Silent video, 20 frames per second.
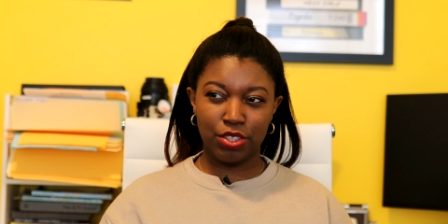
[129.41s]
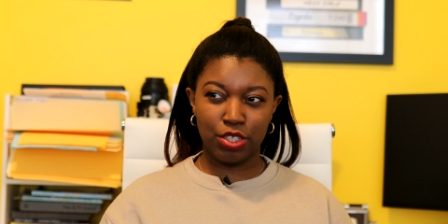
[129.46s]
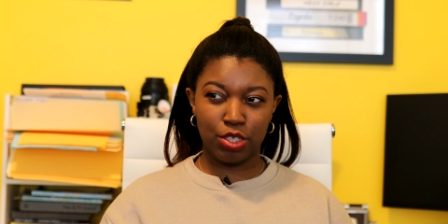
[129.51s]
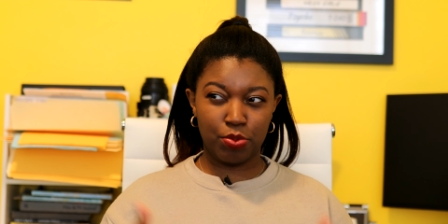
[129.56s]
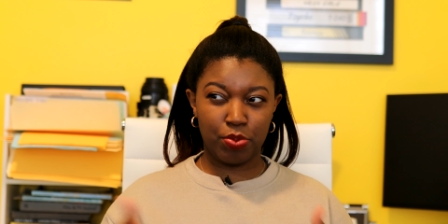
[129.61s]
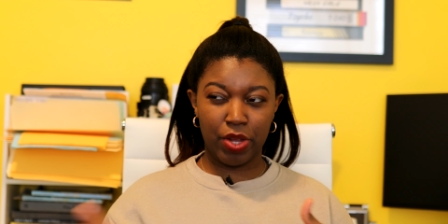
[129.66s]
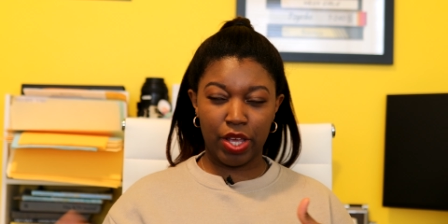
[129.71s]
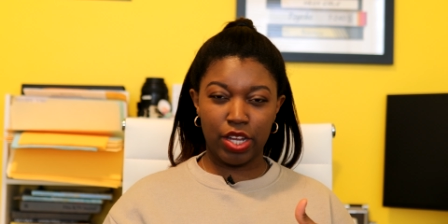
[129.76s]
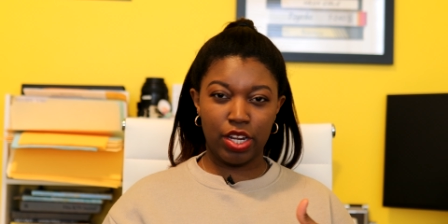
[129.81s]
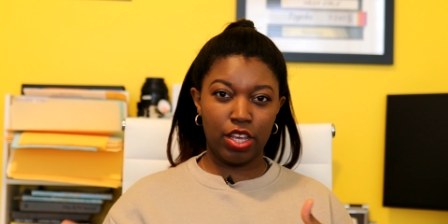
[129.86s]

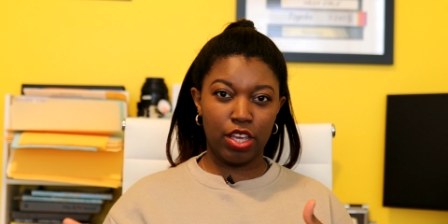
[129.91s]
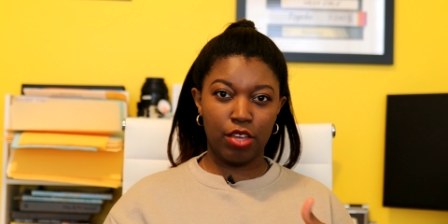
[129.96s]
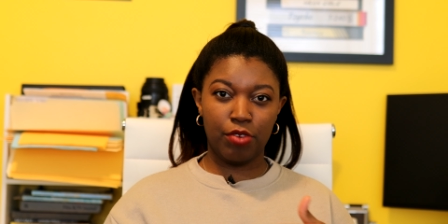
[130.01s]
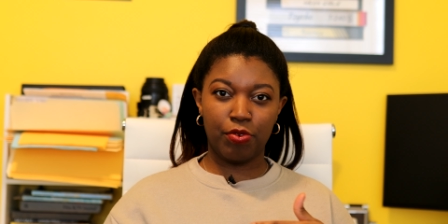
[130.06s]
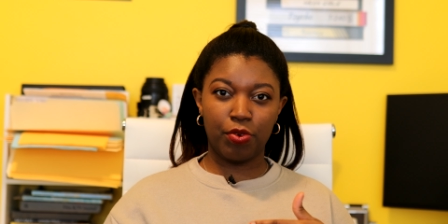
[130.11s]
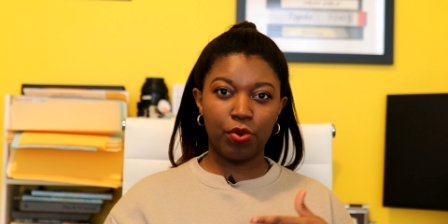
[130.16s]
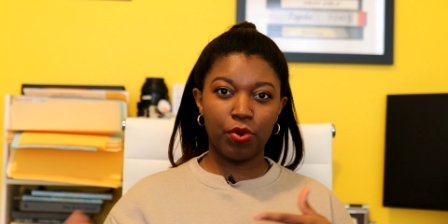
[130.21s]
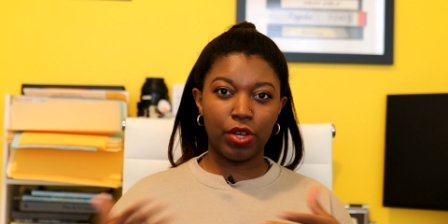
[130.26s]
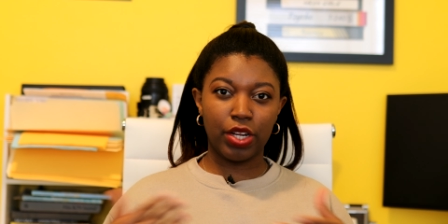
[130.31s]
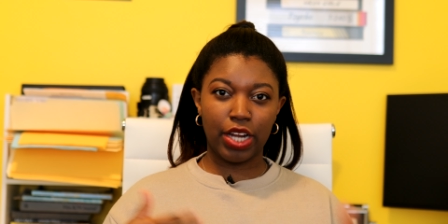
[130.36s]
just plain
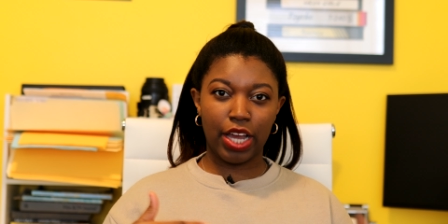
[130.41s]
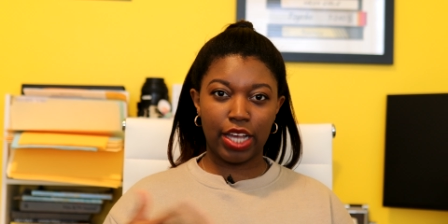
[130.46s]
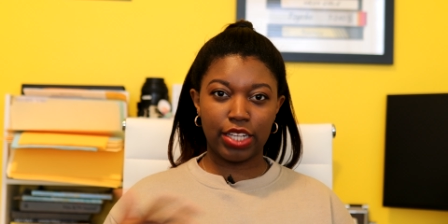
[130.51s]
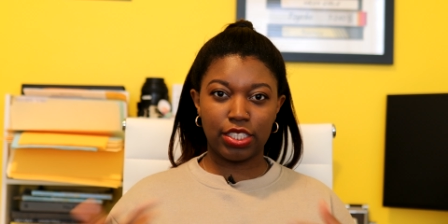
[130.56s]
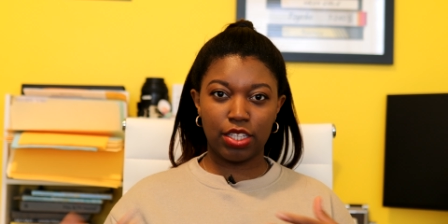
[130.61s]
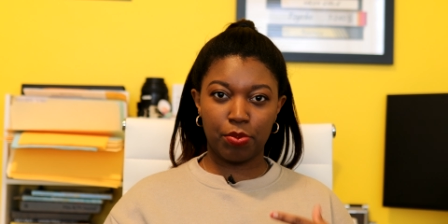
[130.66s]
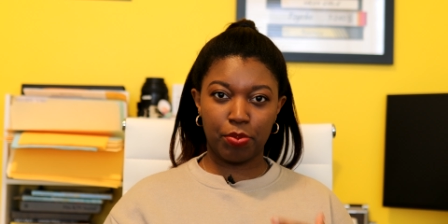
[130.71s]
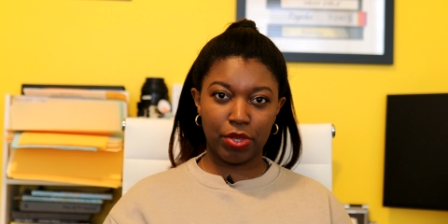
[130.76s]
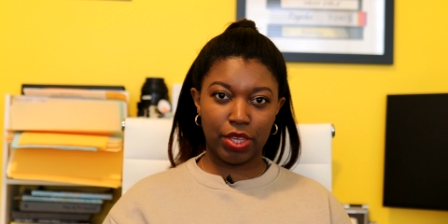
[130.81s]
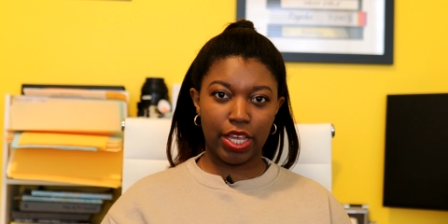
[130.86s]
evil and not
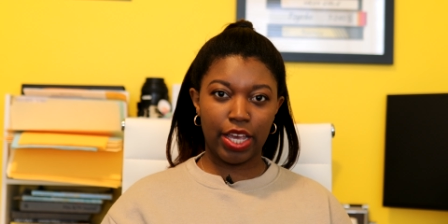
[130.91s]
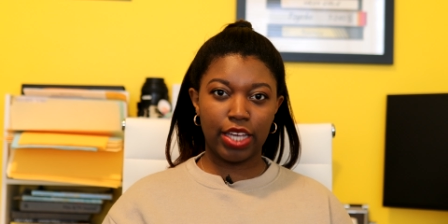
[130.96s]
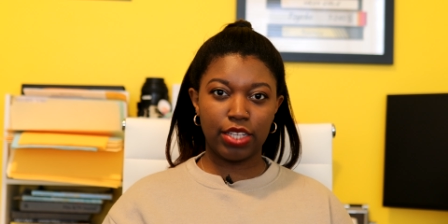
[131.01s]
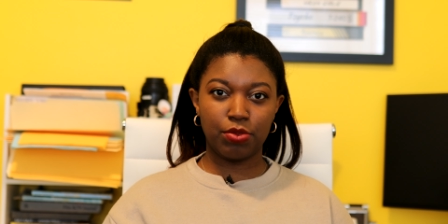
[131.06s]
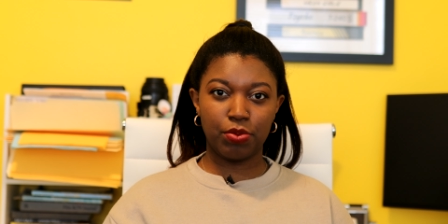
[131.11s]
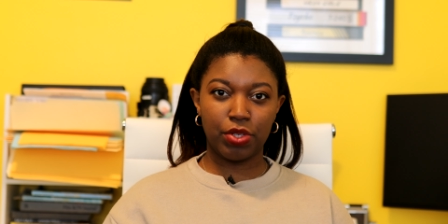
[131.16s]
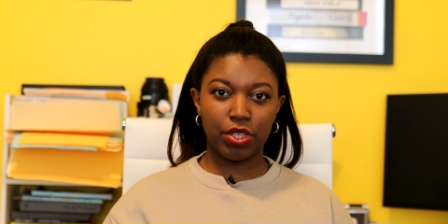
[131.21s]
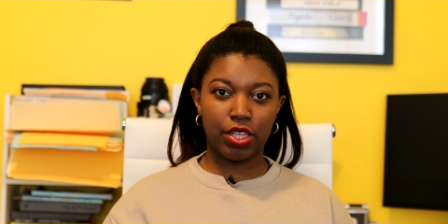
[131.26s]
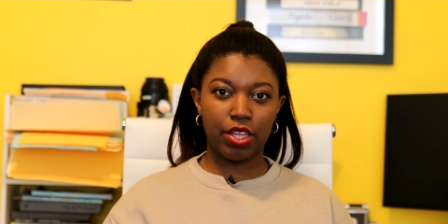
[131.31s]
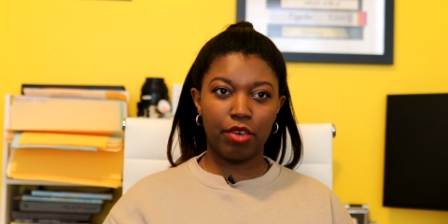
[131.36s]

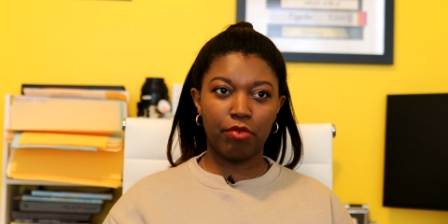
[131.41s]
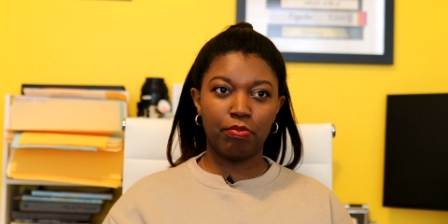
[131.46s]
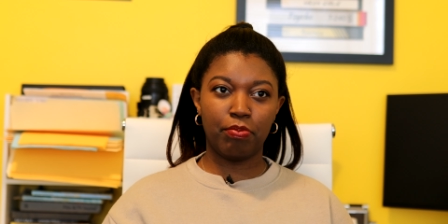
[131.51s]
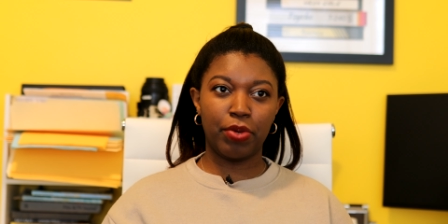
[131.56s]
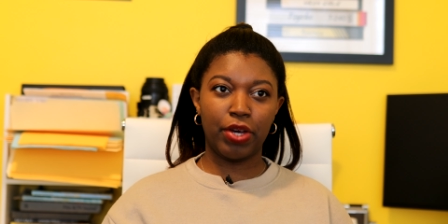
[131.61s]
sympathize with them.